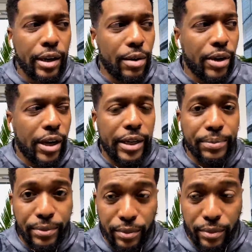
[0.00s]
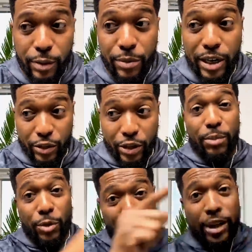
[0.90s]
and I'm like, now mind you,
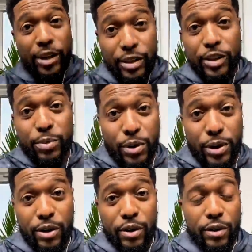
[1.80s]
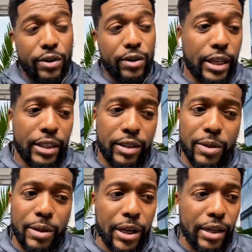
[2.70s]
I'm a regular at this point on on the last
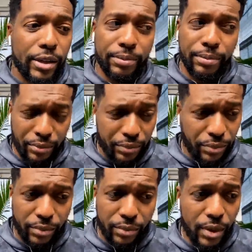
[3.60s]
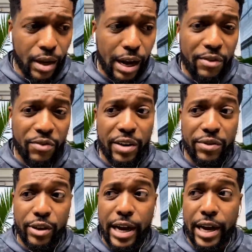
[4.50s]
ship. I'm like, look, I've
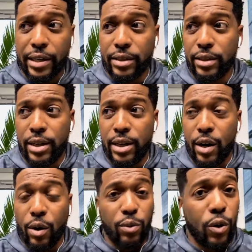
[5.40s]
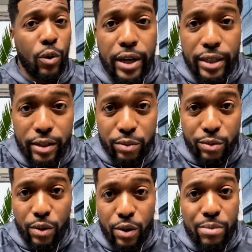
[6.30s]
never had a role like this
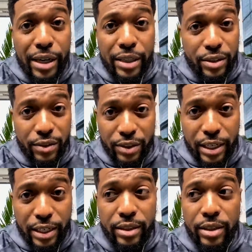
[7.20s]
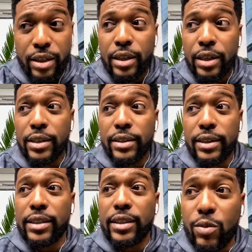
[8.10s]
role on Masters of Sex. Right.
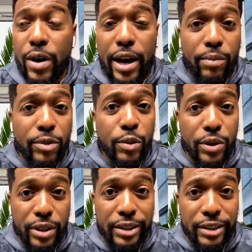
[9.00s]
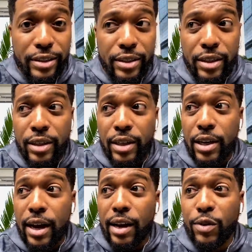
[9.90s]
This is why I'm doing this.
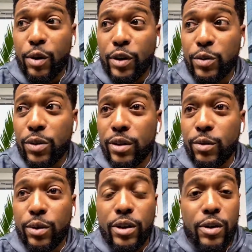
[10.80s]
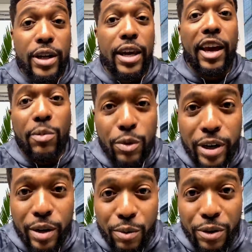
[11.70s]
I've always wanted to work on a
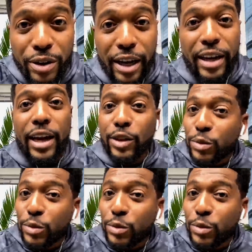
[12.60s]
cable network like